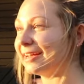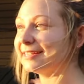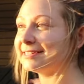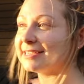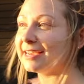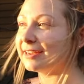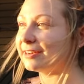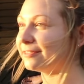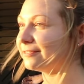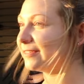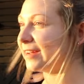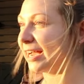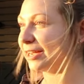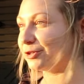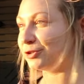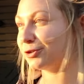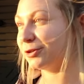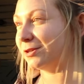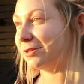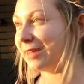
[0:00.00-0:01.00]
ton of
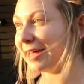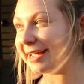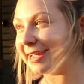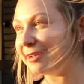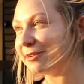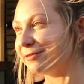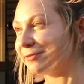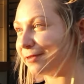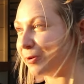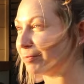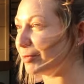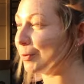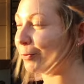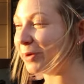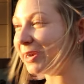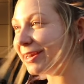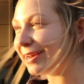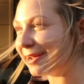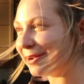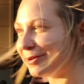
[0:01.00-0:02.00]
natural light from the
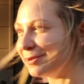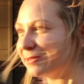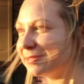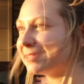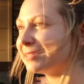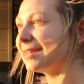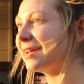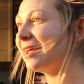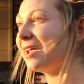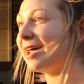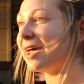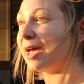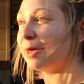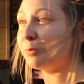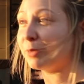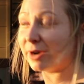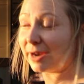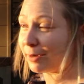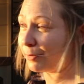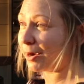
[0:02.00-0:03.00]
windows,
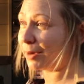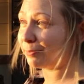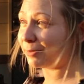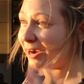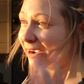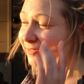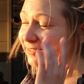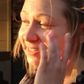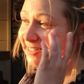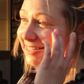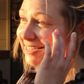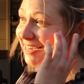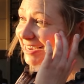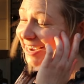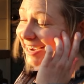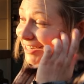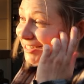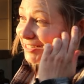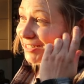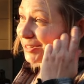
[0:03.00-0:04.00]
and when I want privacy,
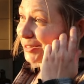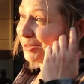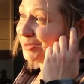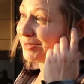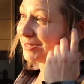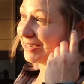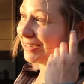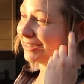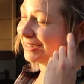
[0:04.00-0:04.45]
I just close it.